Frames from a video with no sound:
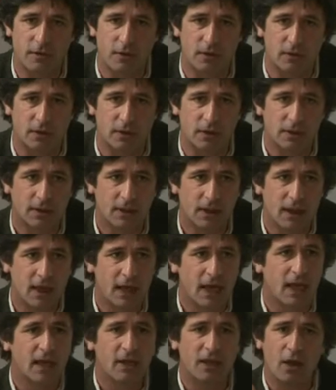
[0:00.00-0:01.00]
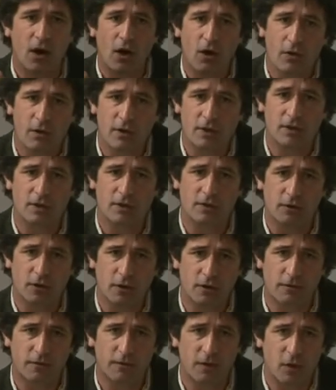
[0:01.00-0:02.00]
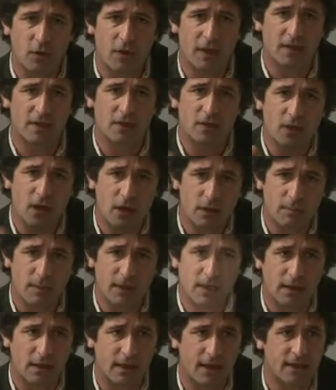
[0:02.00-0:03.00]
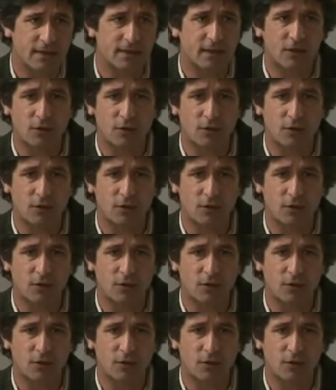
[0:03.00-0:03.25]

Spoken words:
food. The origins of good food is not middle class.